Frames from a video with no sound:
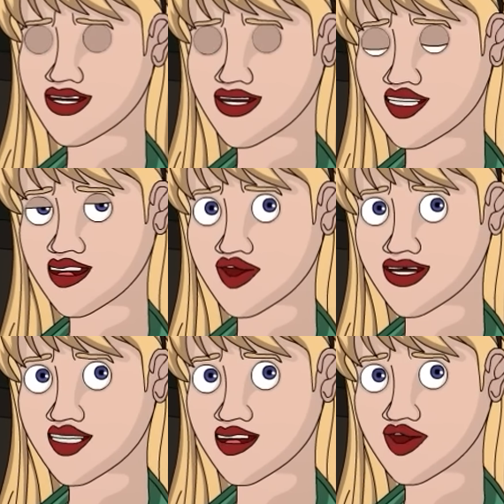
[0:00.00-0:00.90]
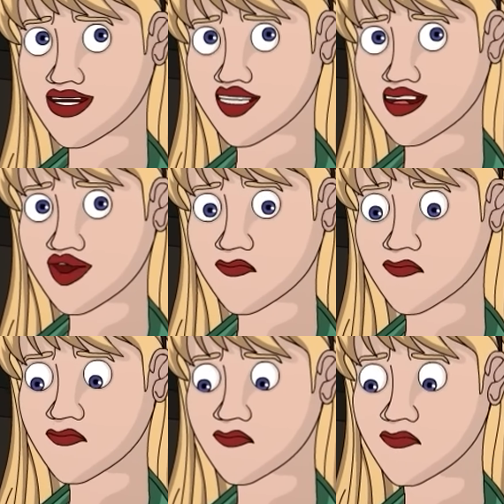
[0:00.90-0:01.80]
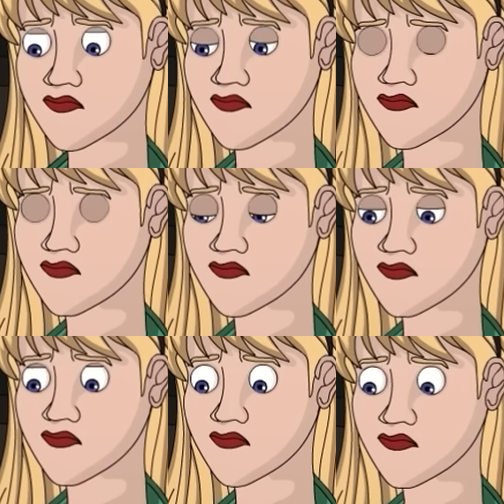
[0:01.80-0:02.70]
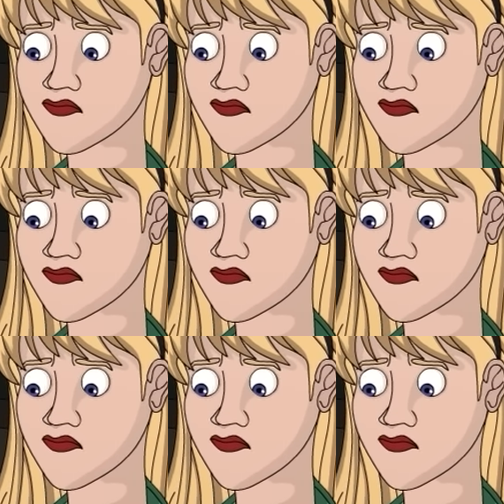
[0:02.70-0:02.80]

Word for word: of relief washed over me upon hearing that,